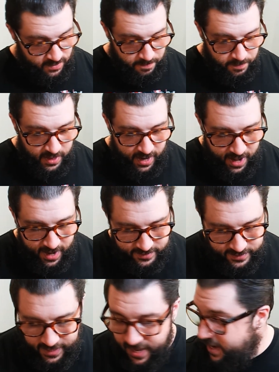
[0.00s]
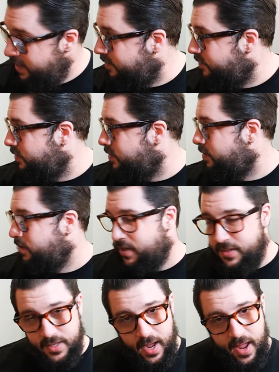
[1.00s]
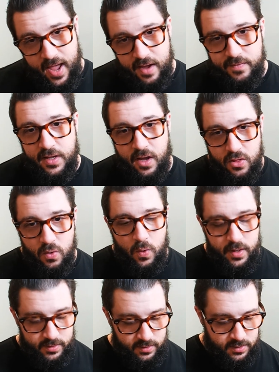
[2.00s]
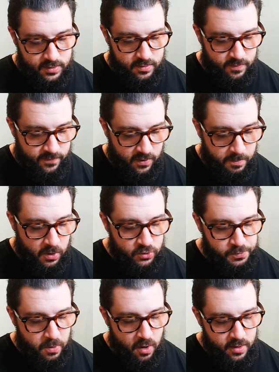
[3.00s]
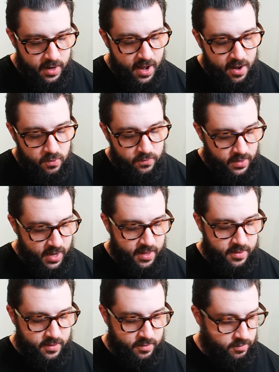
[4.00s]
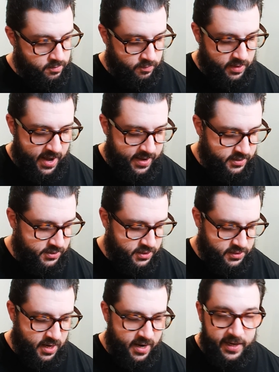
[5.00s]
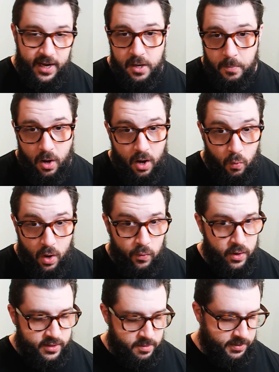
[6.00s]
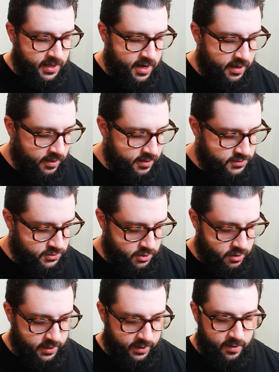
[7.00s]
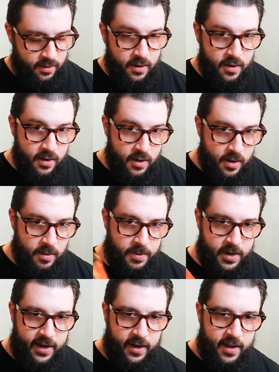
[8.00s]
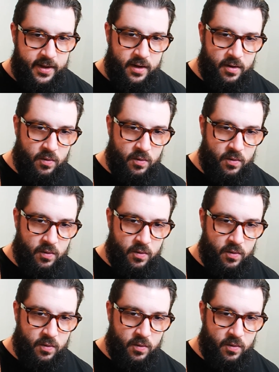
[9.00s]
but I had to get it because I have the other ones for the most part now, and we had to just kind of get them all while we're at the beginning of this journey. But I got